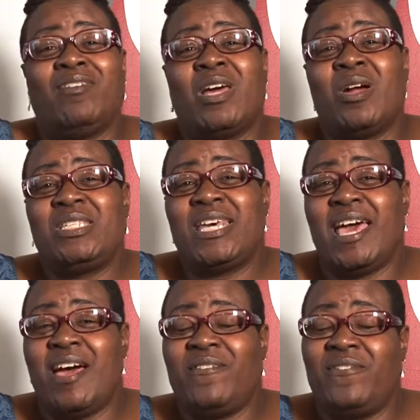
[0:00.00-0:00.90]
I've learned
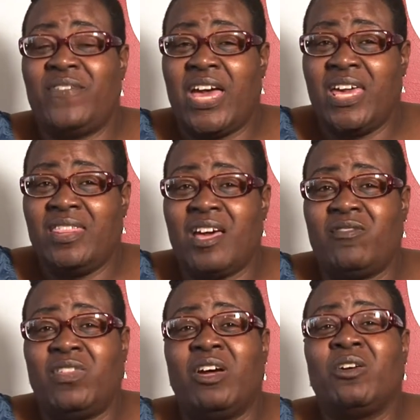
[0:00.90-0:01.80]
to have faith.
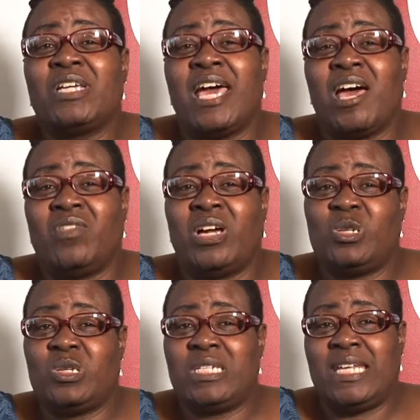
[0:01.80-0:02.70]
I've learned to have
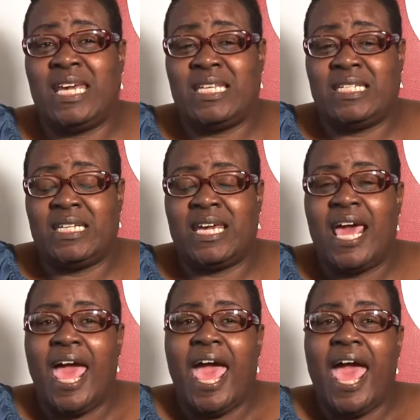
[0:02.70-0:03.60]
understanding.
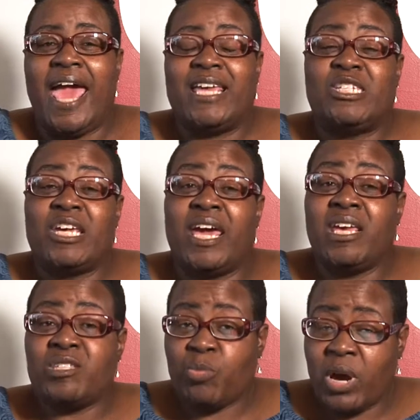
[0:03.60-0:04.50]
And
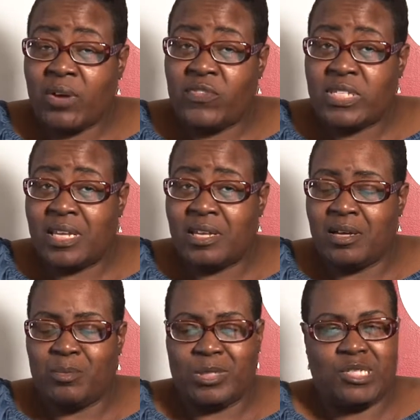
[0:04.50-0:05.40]
Jay's Breakfast
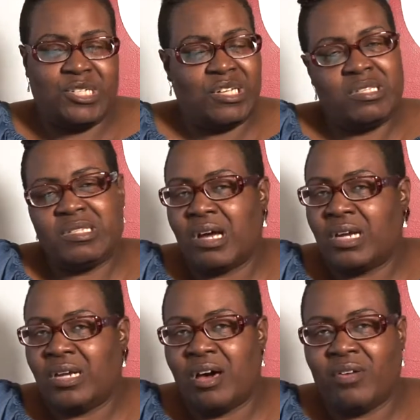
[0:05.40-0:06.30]
Club, which just
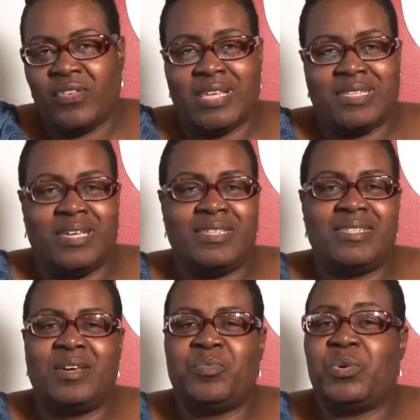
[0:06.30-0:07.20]
started off as a
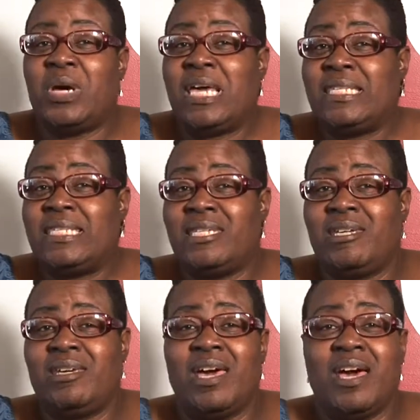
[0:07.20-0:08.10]
simple
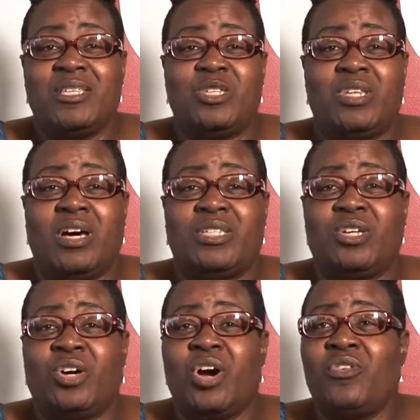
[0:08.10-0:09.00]
entity uh,
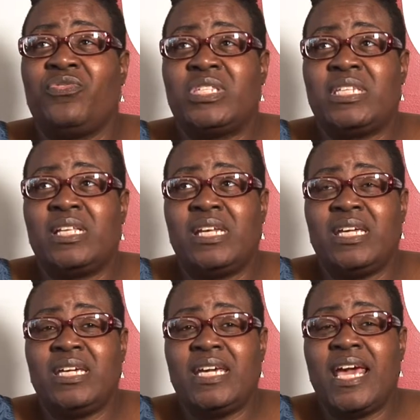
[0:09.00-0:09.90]
to go
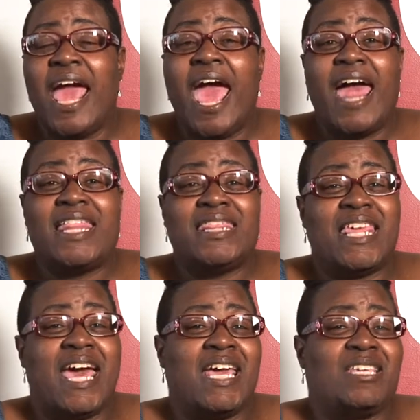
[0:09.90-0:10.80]
facility
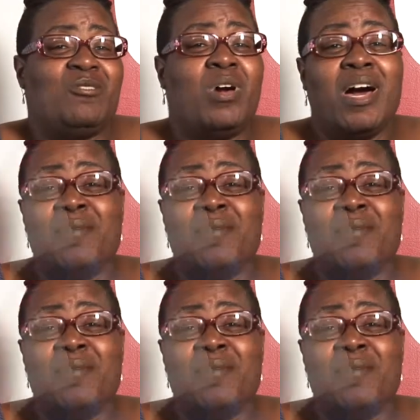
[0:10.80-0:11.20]
that you